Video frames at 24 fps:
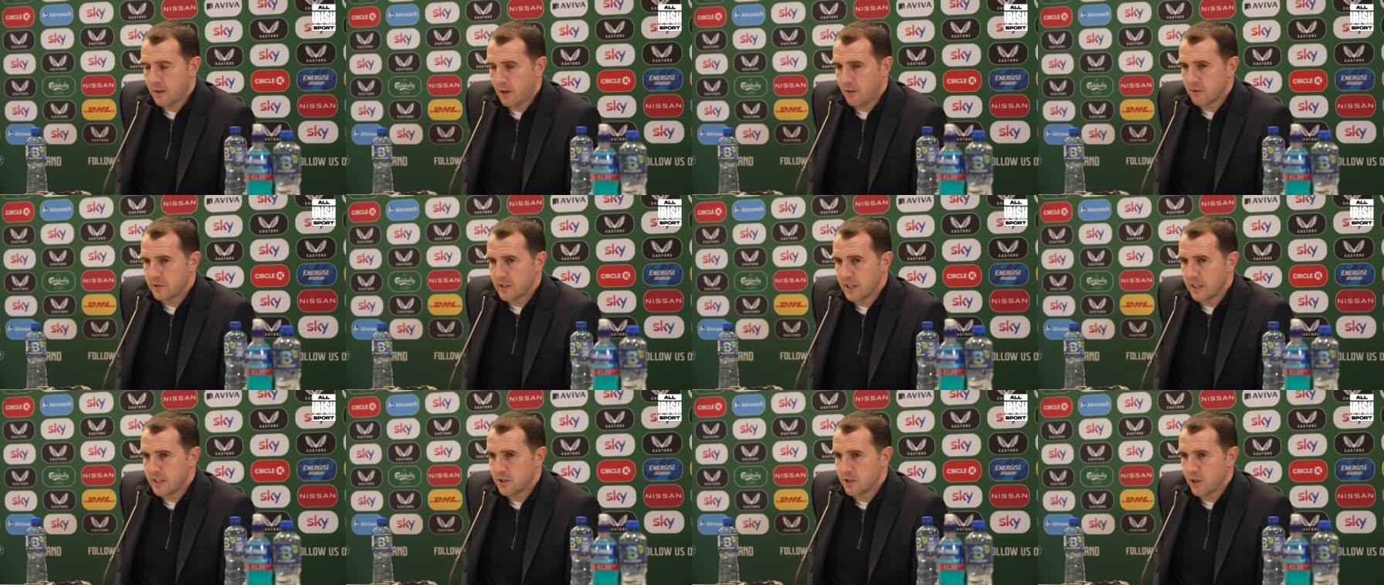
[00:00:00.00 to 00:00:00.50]

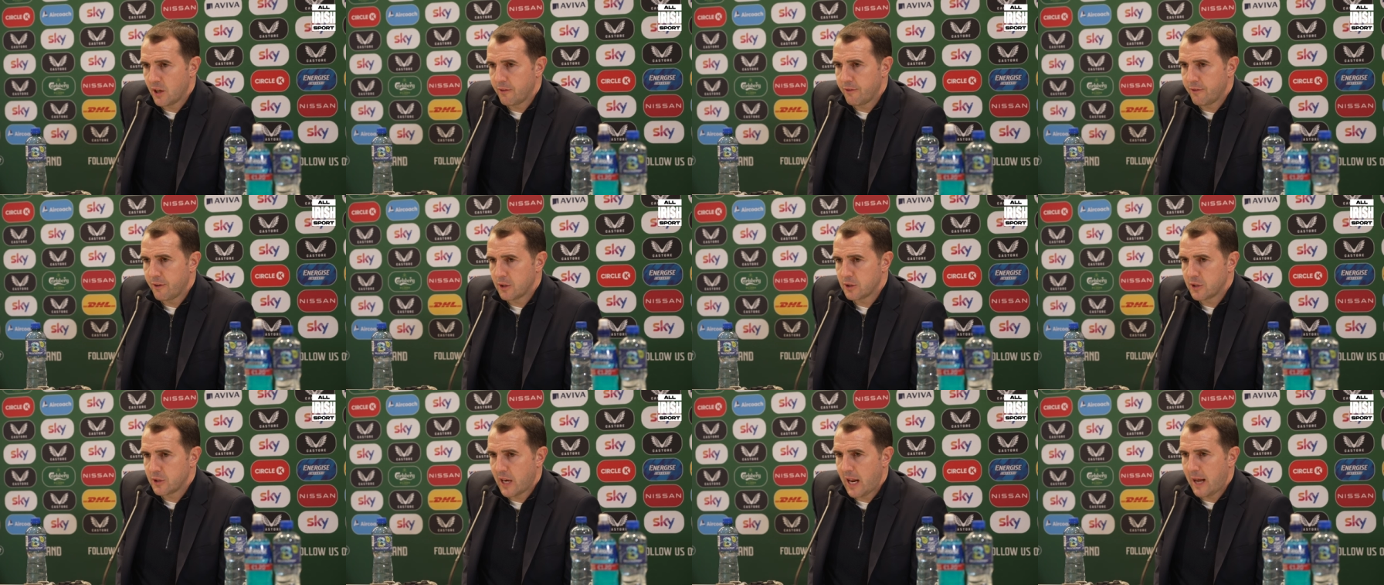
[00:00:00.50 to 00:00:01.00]
obviously he's done it
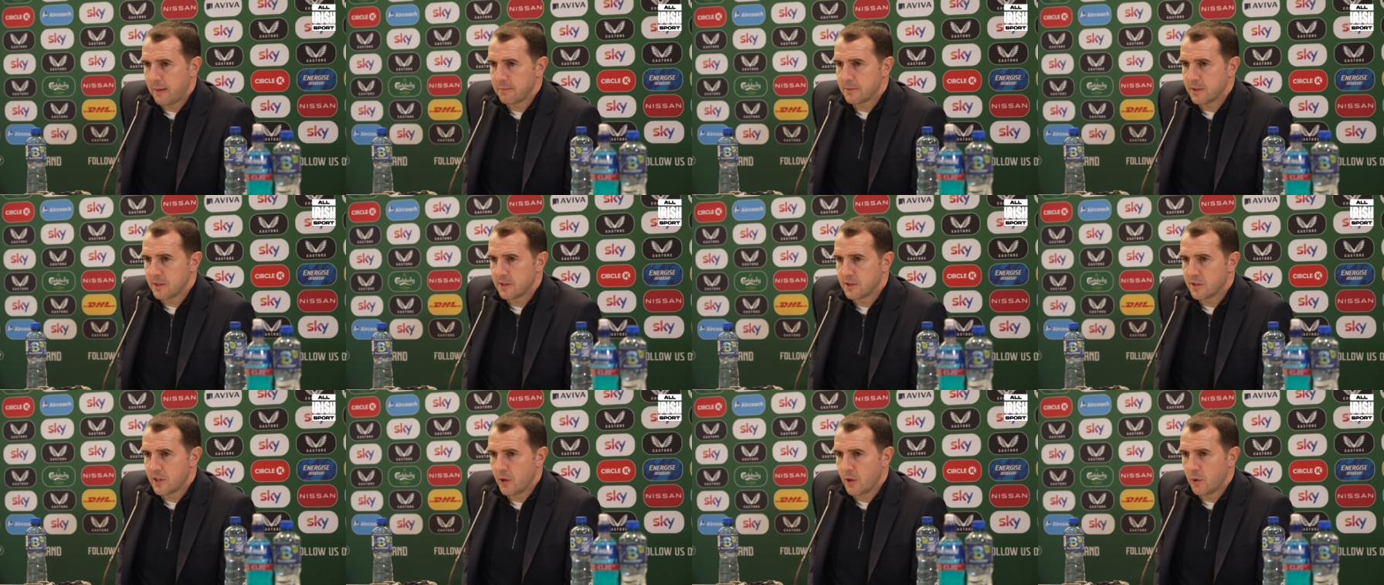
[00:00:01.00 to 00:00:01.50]
for
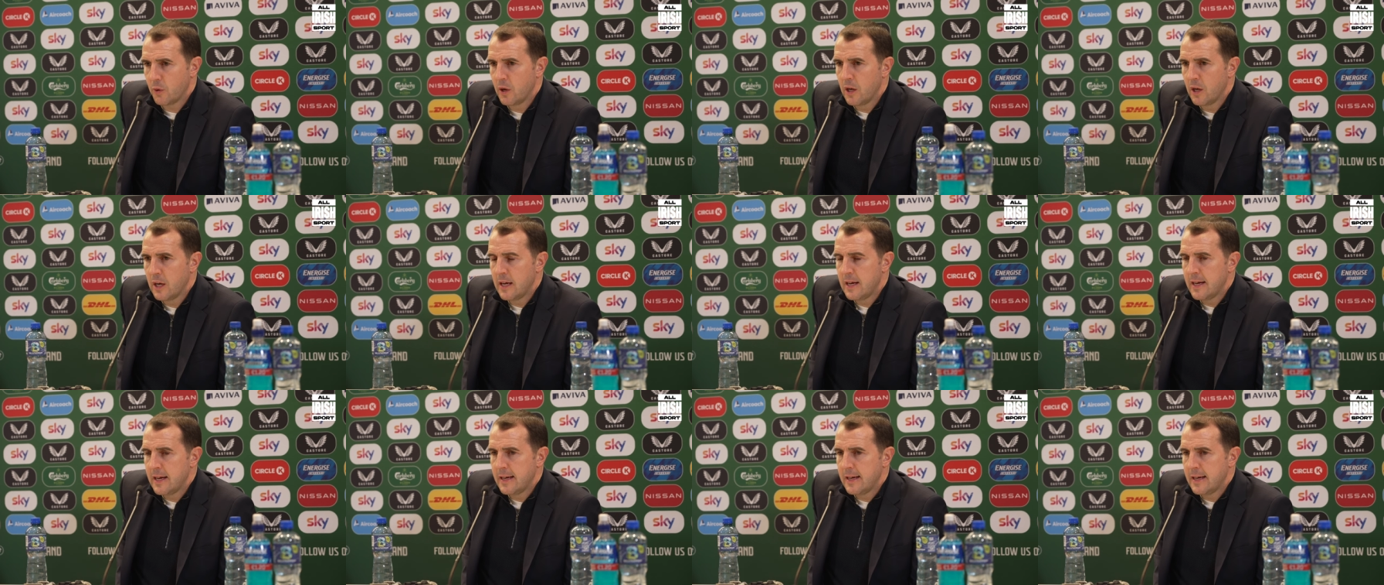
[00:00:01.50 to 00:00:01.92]
Southampton too.